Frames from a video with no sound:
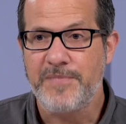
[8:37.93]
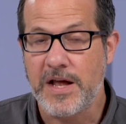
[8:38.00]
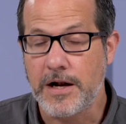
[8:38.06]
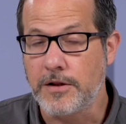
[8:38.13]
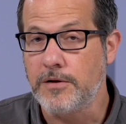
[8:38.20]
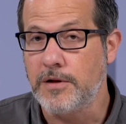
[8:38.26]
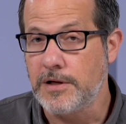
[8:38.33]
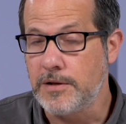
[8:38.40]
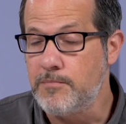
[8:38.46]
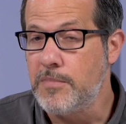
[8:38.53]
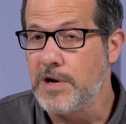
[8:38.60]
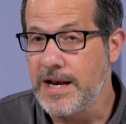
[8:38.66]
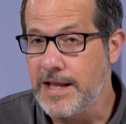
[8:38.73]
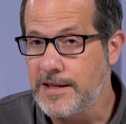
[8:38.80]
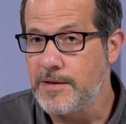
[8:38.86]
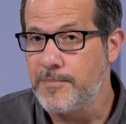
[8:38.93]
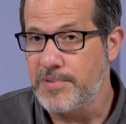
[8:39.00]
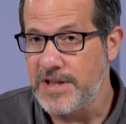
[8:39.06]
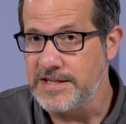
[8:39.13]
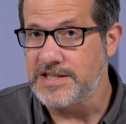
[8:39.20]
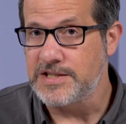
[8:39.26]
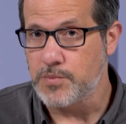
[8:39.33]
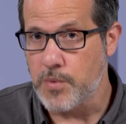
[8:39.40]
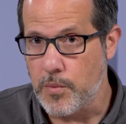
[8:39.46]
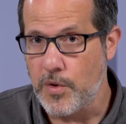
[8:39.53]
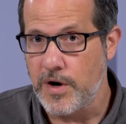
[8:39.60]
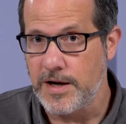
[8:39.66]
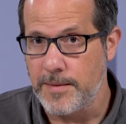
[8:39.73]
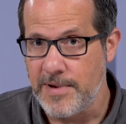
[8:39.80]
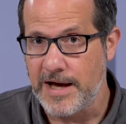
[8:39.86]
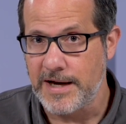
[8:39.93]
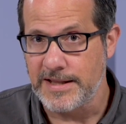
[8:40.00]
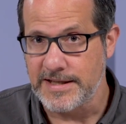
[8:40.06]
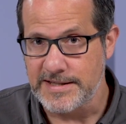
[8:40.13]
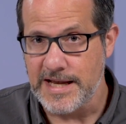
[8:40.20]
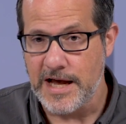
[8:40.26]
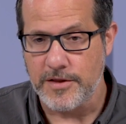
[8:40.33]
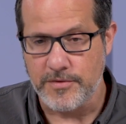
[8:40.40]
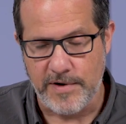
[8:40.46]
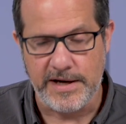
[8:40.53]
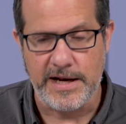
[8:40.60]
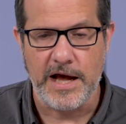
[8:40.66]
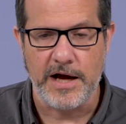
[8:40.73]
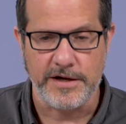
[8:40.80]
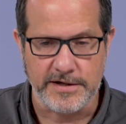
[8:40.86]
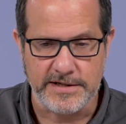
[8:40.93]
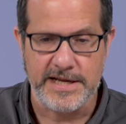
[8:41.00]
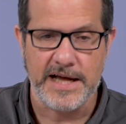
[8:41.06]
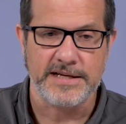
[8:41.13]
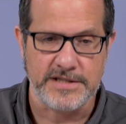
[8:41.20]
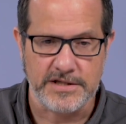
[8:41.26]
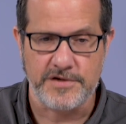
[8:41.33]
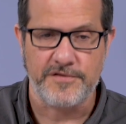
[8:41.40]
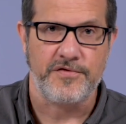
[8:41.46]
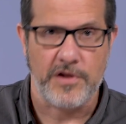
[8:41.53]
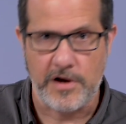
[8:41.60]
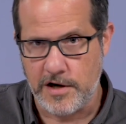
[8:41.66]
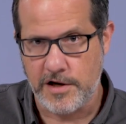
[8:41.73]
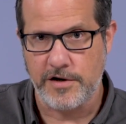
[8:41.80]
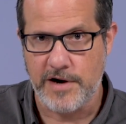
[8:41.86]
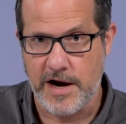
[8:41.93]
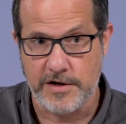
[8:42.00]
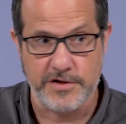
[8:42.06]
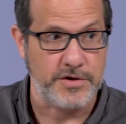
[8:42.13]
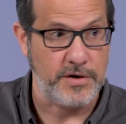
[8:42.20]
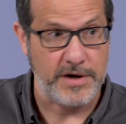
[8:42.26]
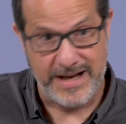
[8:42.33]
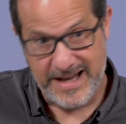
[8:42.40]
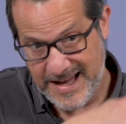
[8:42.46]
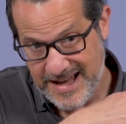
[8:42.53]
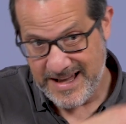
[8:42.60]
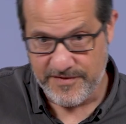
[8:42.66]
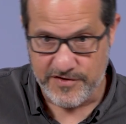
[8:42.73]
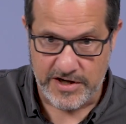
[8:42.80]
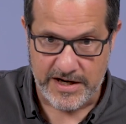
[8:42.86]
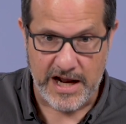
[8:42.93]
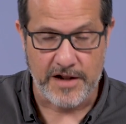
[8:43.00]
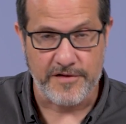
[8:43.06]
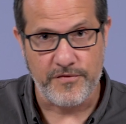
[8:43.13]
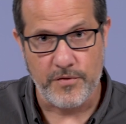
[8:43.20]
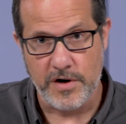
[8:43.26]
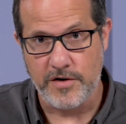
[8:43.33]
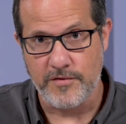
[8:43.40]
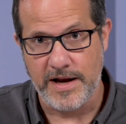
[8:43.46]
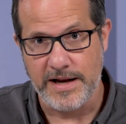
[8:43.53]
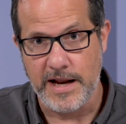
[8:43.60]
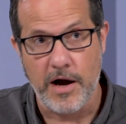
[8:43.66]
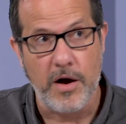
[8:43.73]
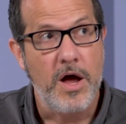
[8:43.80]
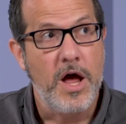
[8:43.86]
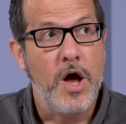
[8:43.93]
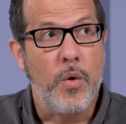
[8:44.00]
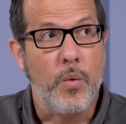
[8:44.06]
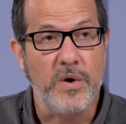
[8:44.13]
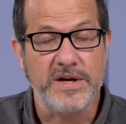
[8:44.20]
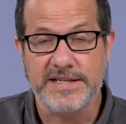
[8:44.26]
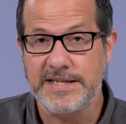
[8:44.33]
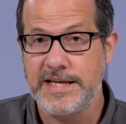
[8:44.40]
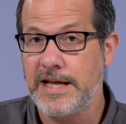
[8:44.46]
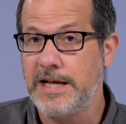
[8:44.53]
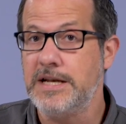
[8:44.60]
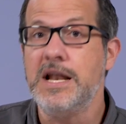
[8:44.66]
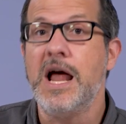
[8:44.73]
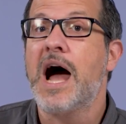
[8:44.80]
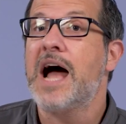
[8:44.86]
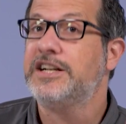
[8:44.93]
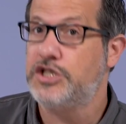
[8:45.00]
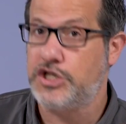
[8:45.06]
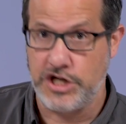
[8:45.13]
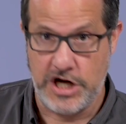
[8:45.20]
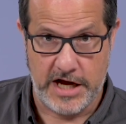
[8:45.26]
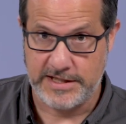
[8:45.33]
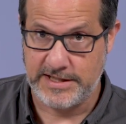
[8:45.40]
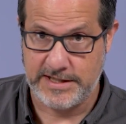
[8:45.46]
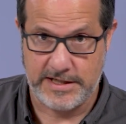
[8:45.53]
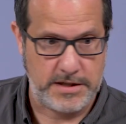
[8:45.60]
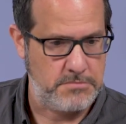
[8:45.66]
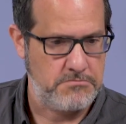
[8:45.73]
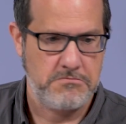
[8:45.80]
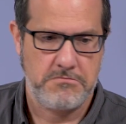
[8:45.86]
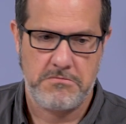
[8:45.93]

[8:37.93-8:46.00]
And in many of the places we're worried about in the South right now, your Texas, your Florida, your Arizona, even your California right now, we're seeing not just